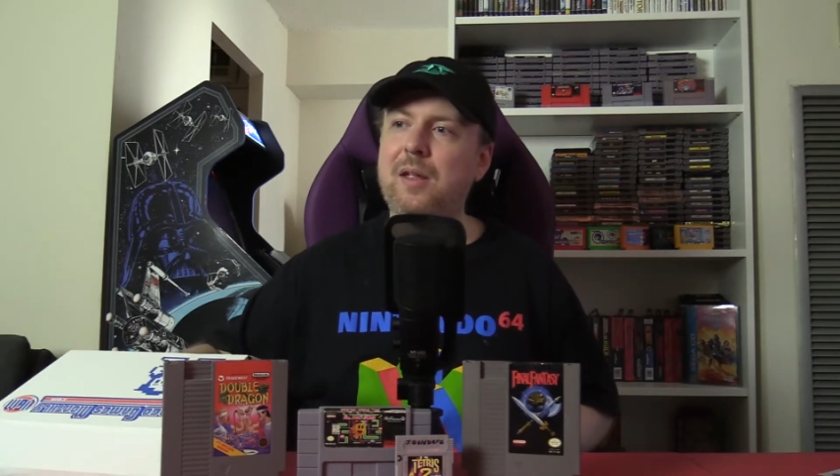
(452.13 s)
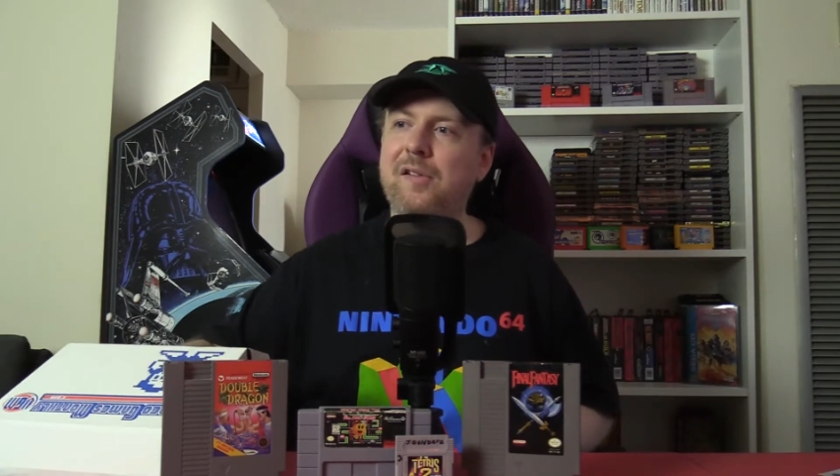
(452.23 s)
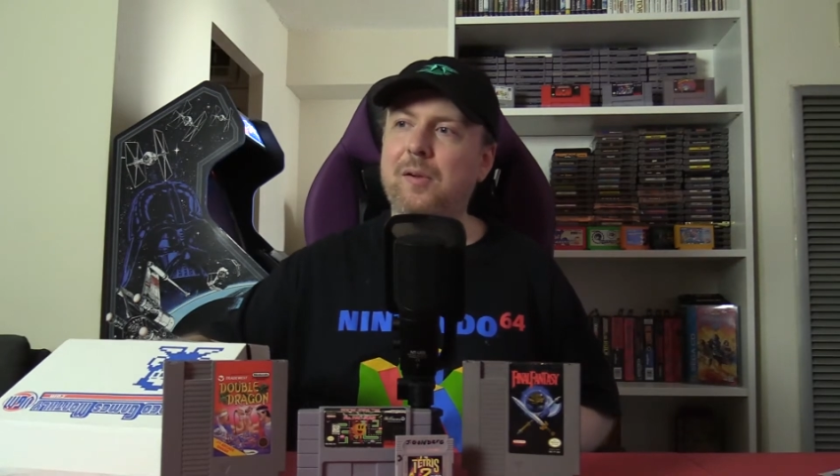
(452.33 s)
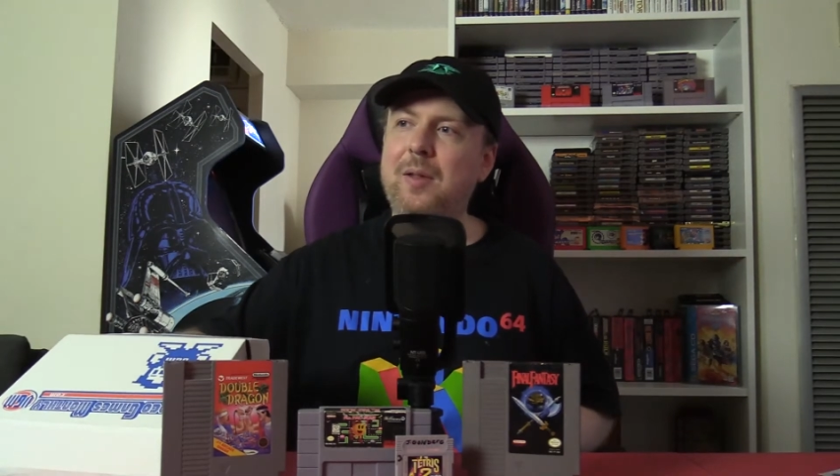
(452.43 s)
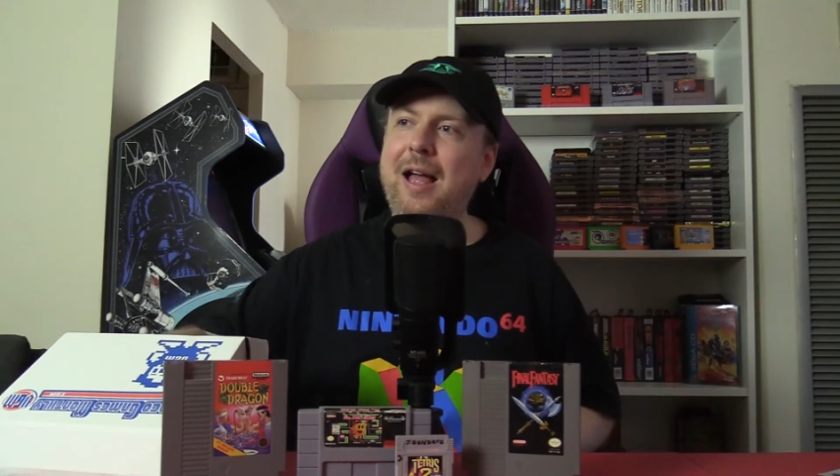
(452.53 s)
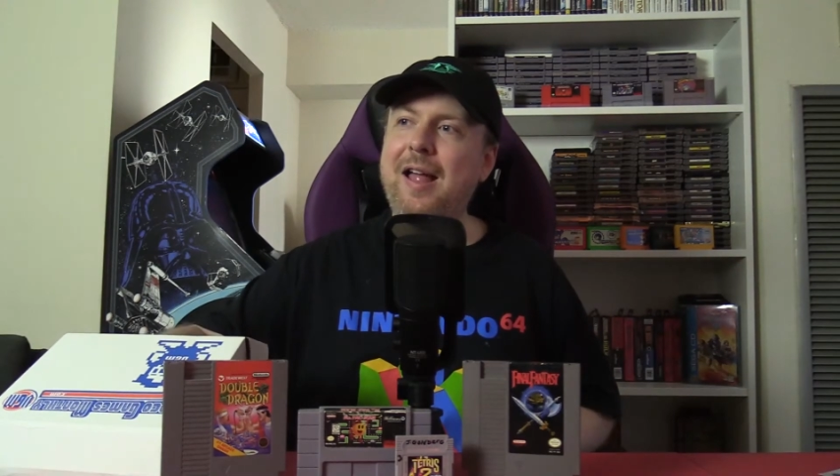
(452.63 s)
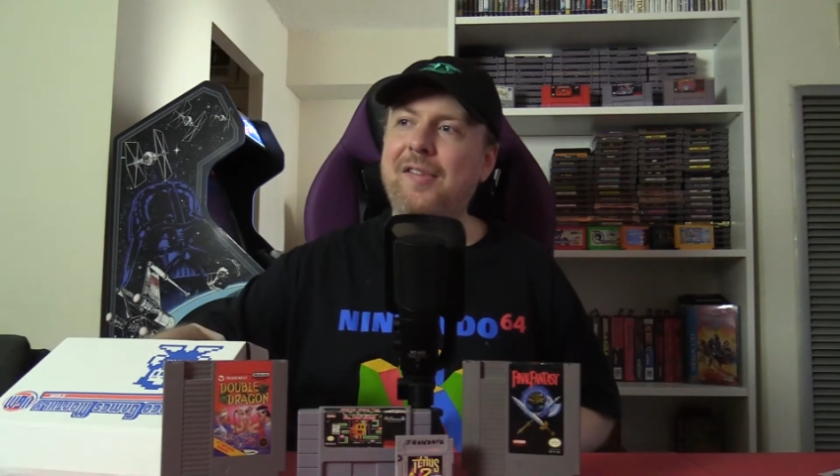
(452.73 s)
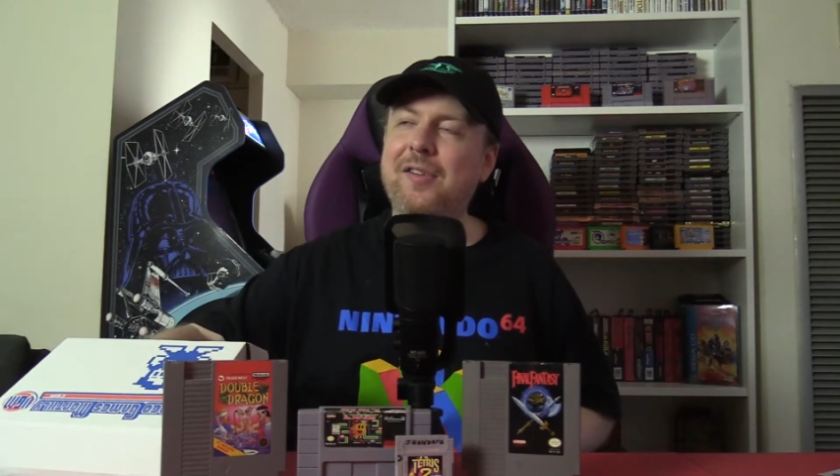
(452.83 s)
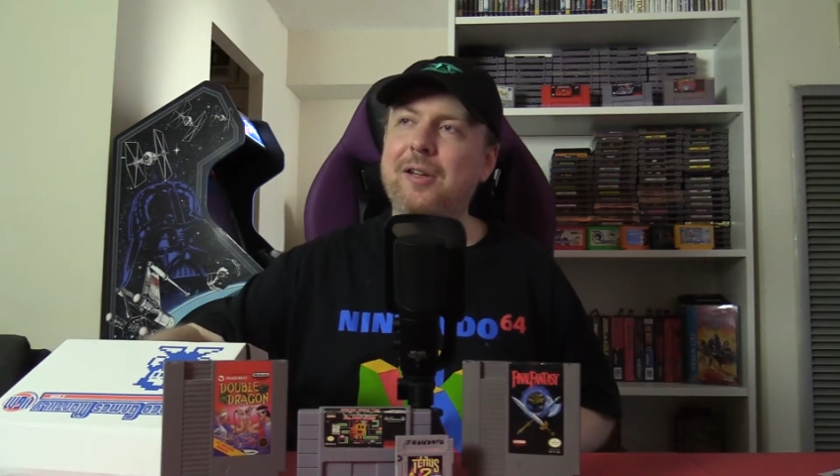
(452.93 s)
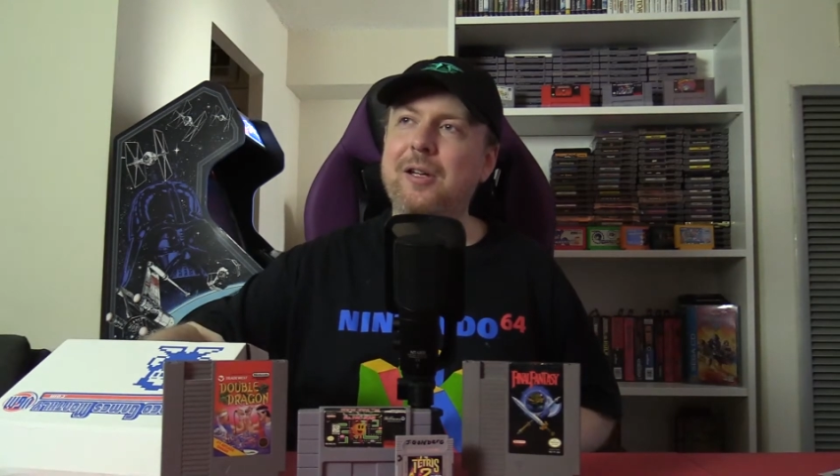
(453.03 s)
So
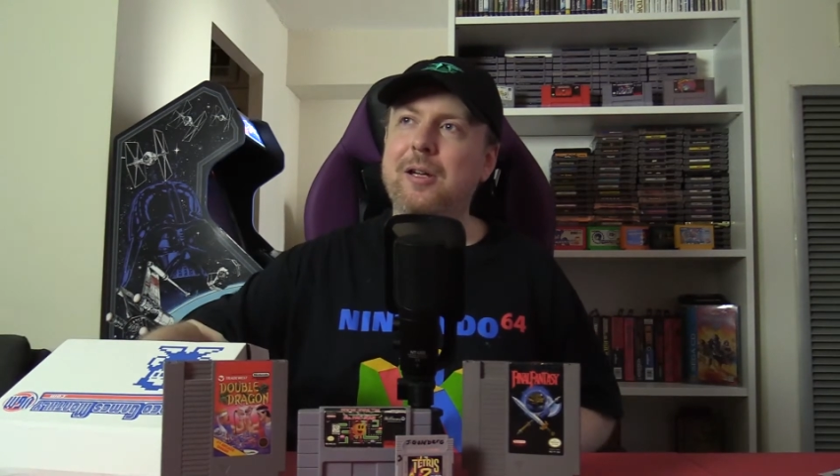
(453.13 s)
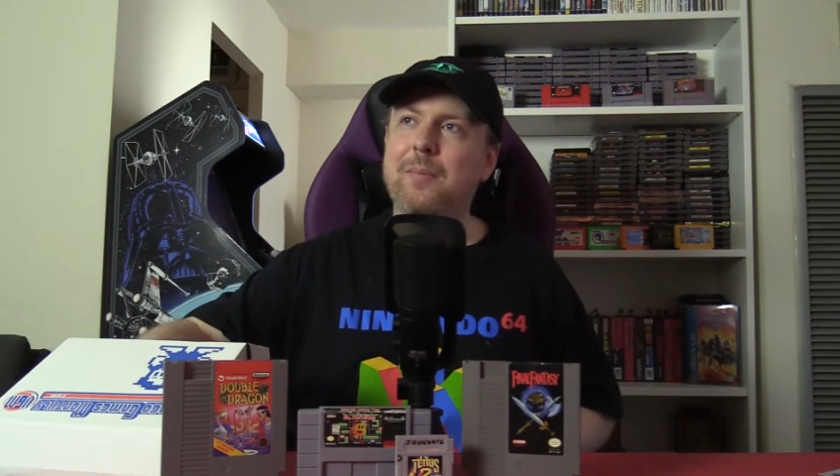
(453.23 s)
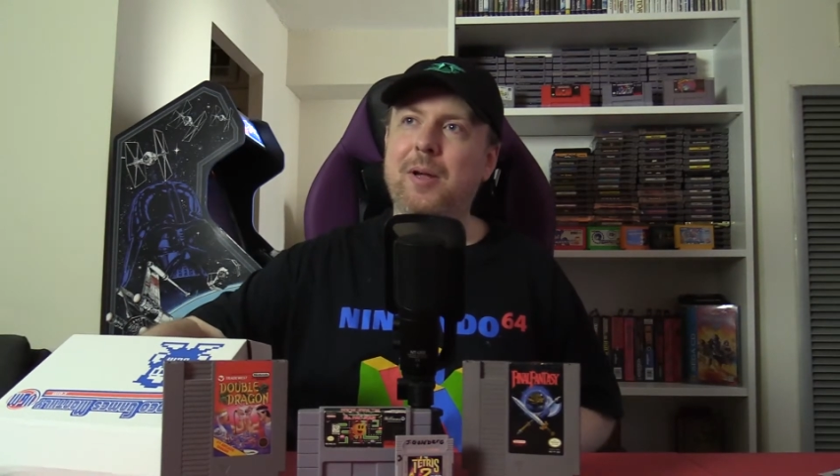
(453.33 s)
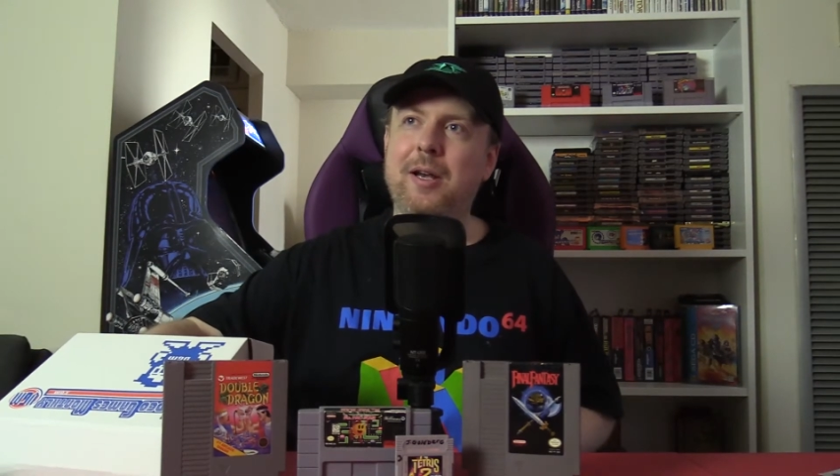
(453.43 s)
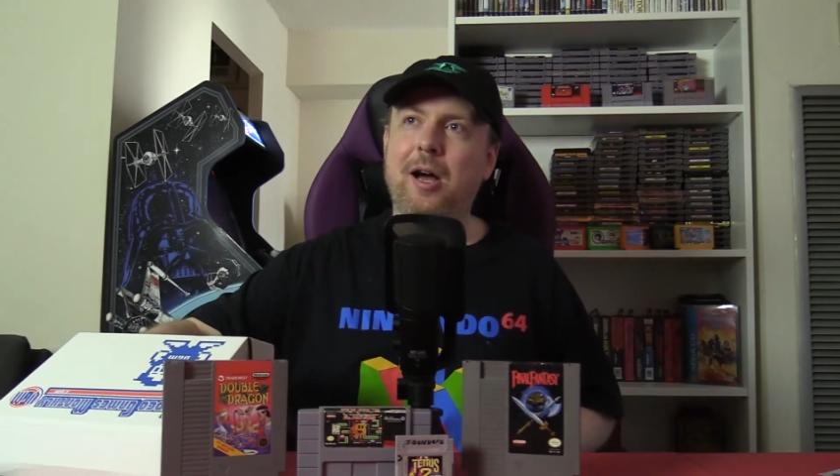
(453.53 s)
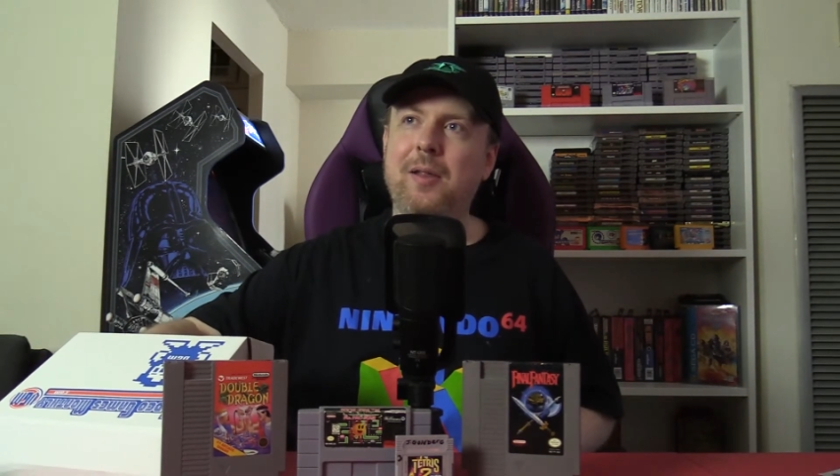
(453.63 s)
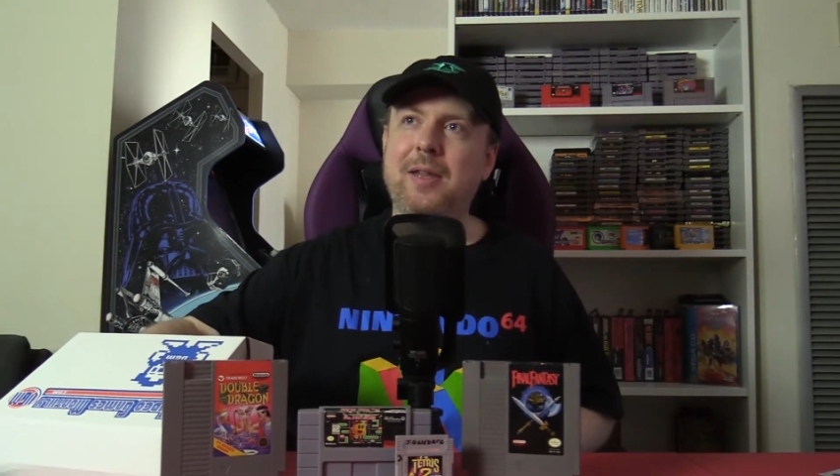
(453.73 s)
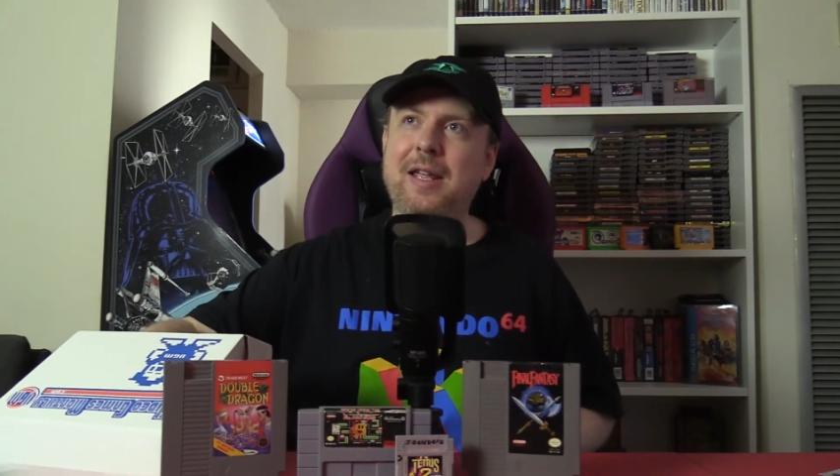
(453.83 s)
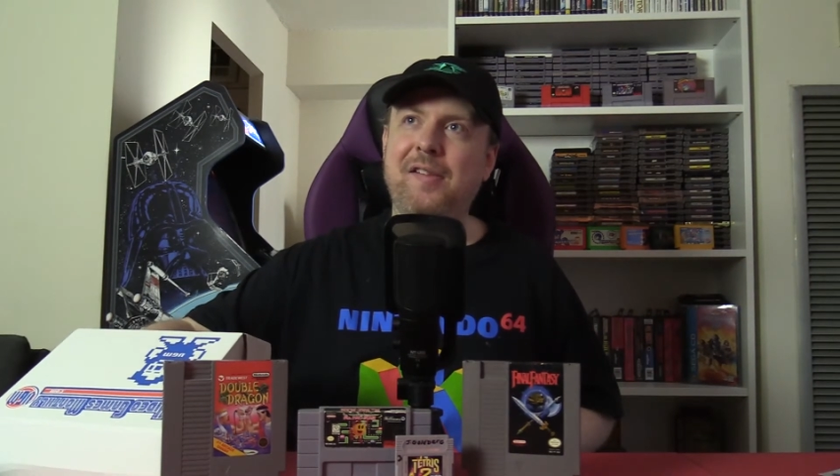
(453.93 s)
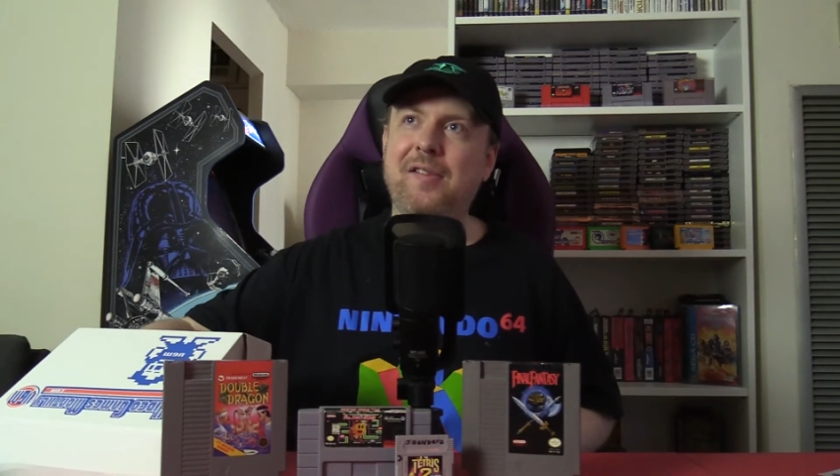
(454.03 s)
last but not
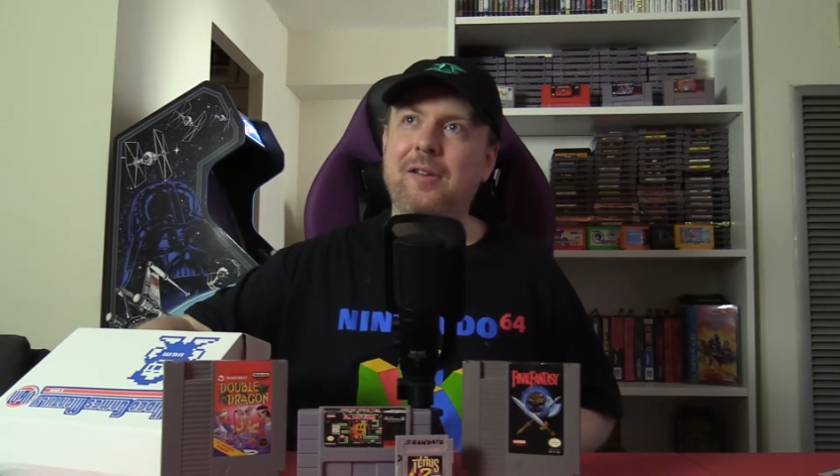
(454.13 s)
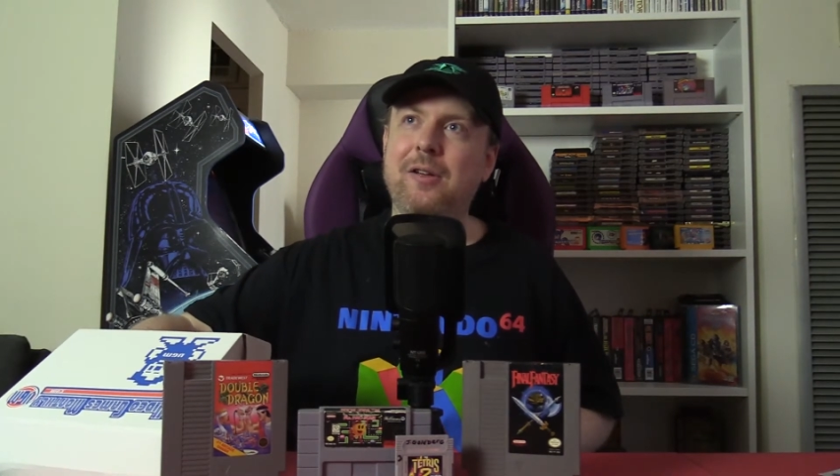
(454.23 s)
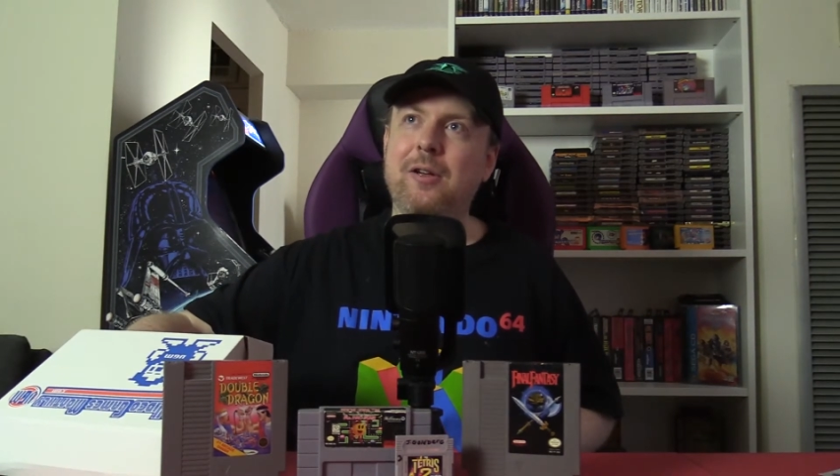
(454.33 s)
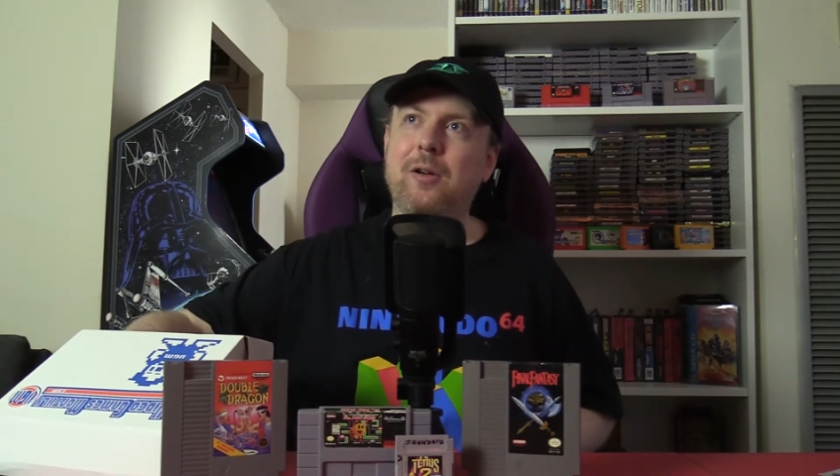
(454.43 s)
least,